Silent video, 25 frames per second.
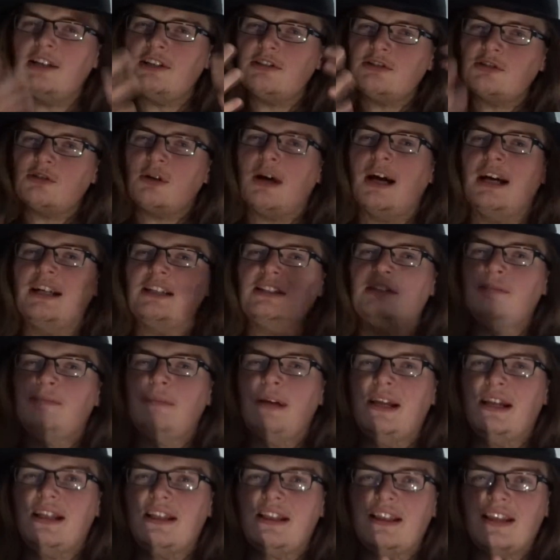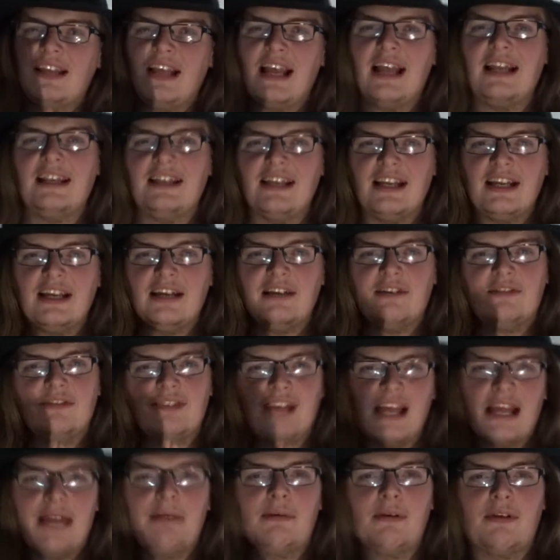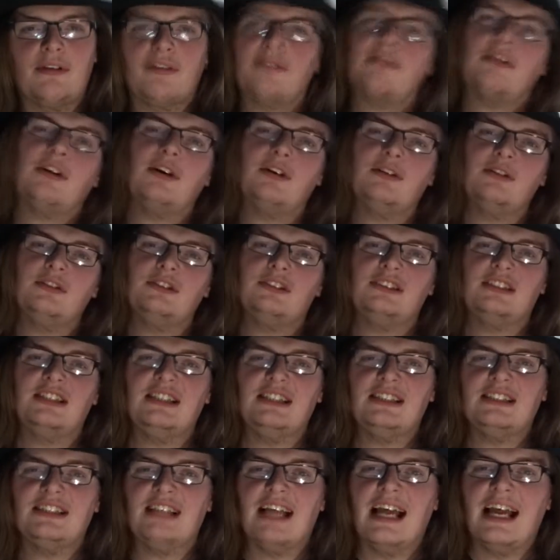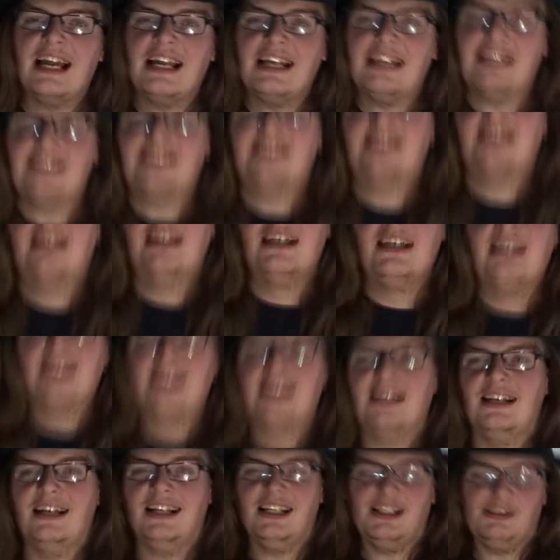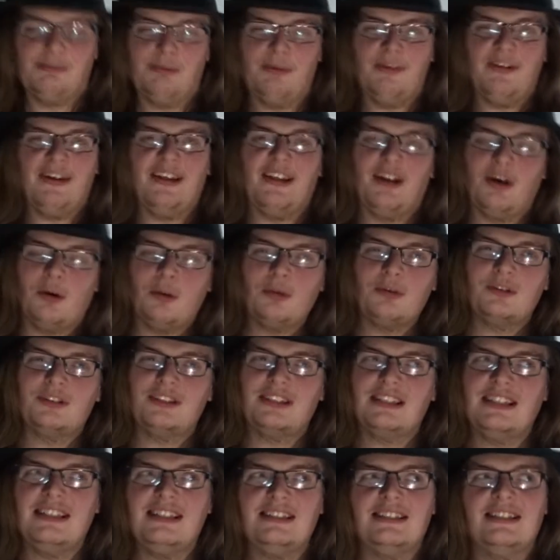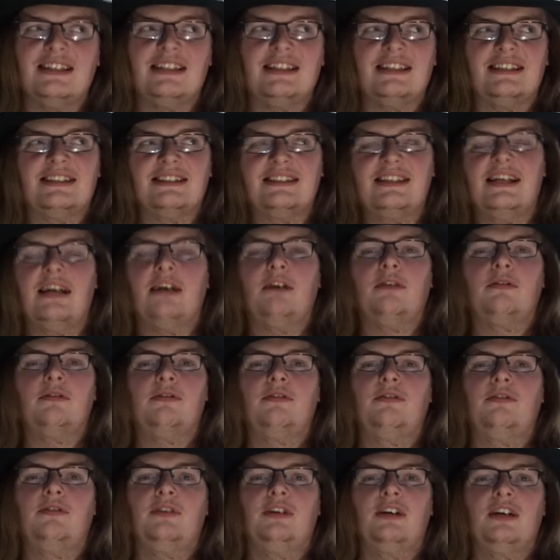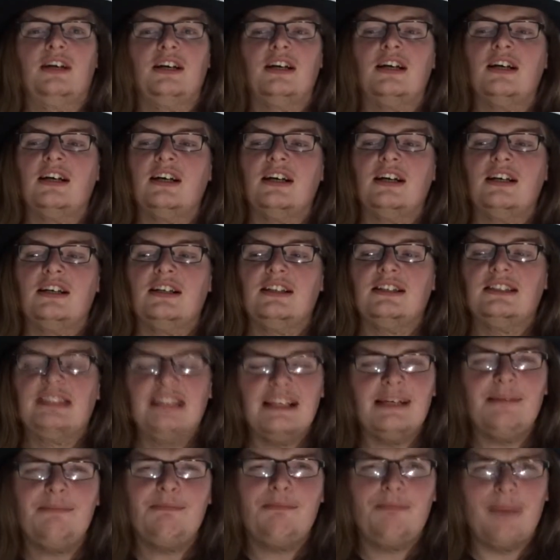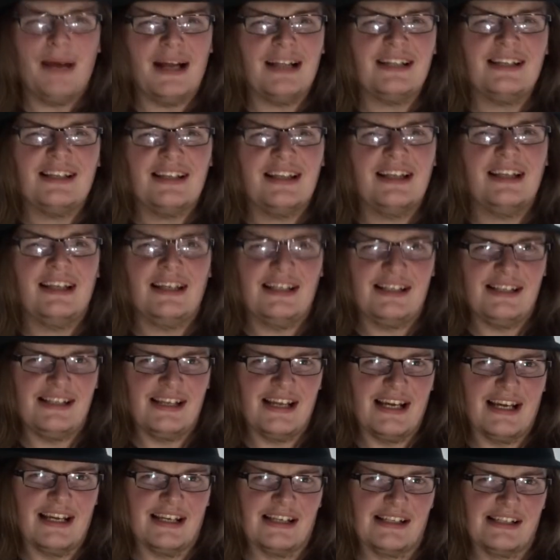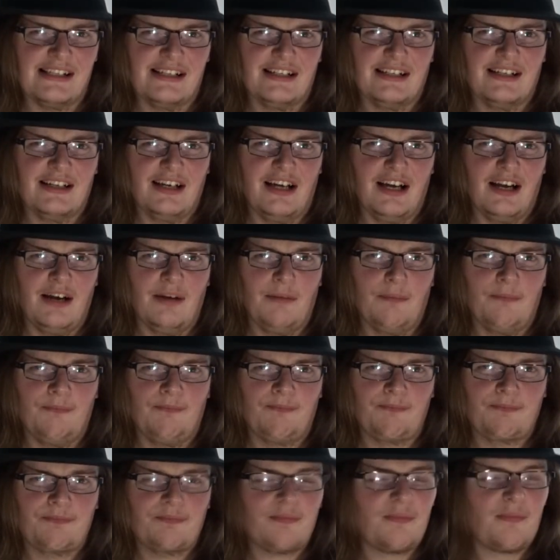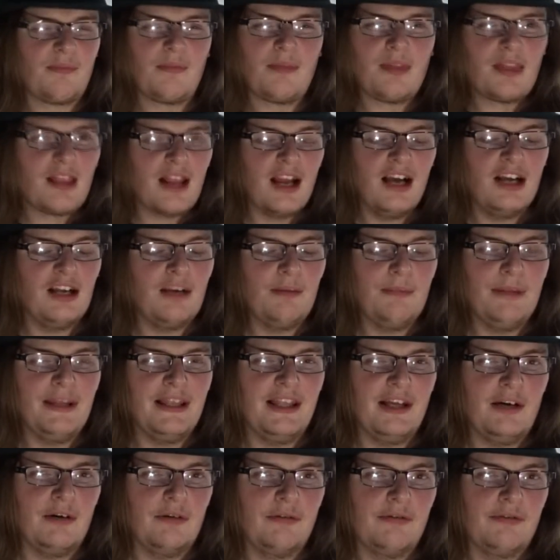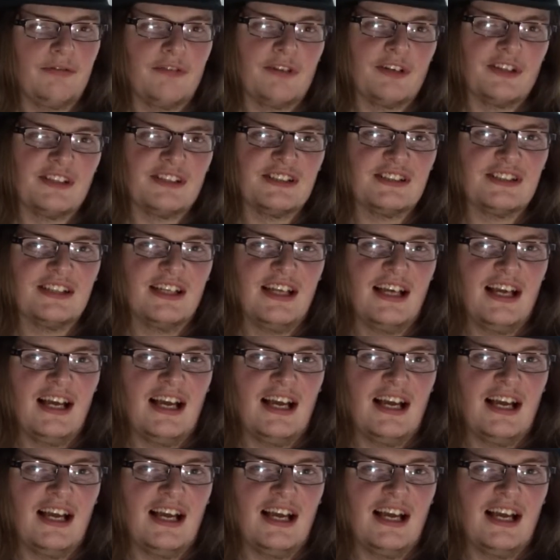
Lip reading: trying to make the ending of Game of Thrones Season 8, and to be fair, the whole season itself, seem better than it did. I'll admit that up front.